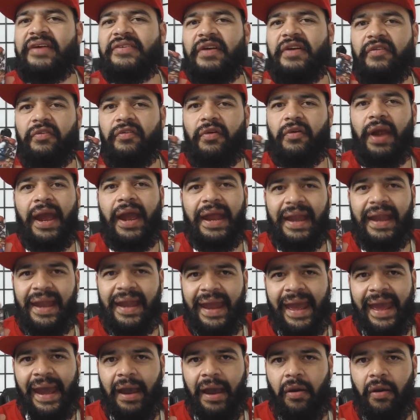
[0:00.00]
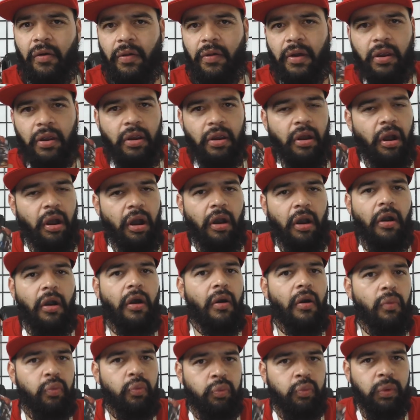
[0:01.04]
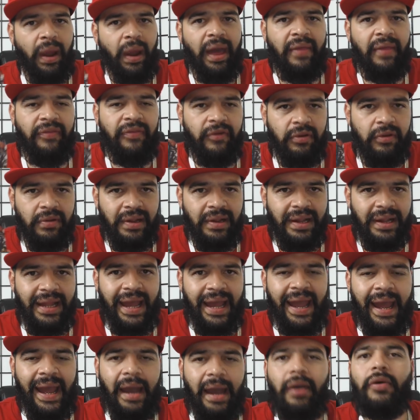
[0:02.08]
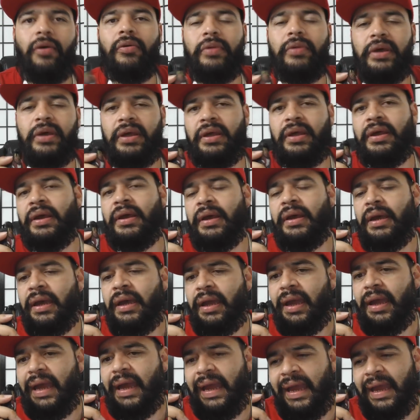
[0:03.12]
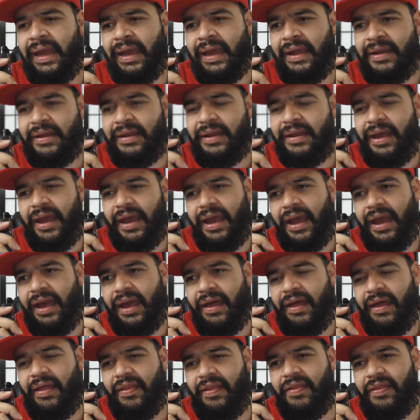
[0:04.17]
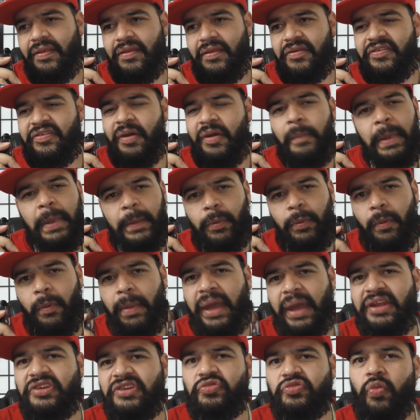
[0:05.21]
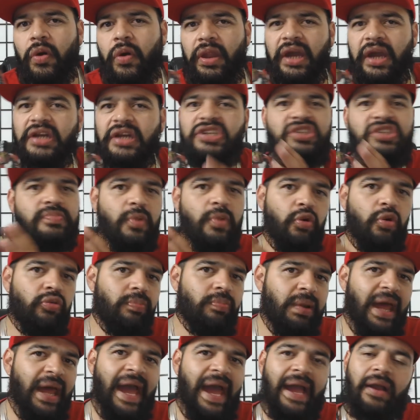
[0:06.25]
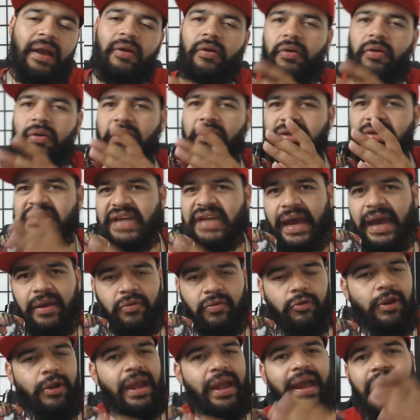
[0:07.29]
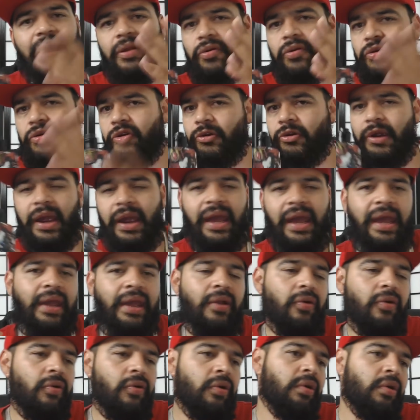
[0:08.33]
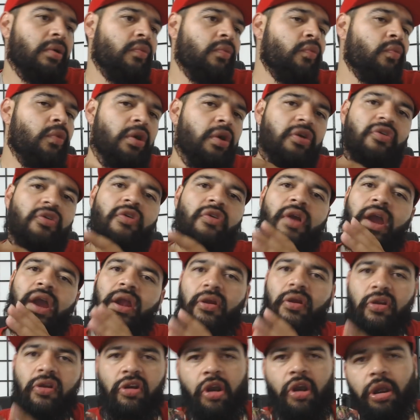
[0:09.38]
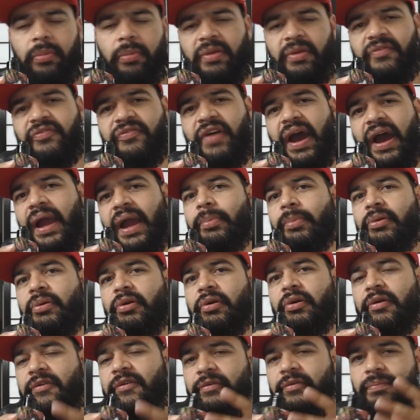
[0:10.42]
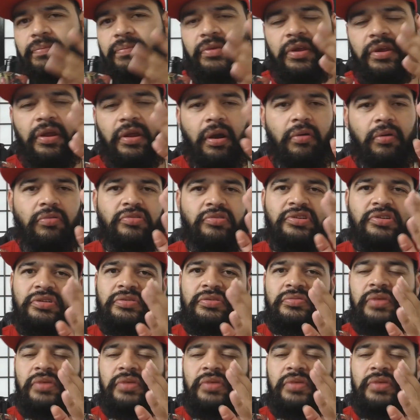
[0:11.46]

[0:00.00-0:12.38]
as of right now are all rather loud. And some people may just want like a smooth black or a satin red or gray or wood grain or carbon fiber or, you know,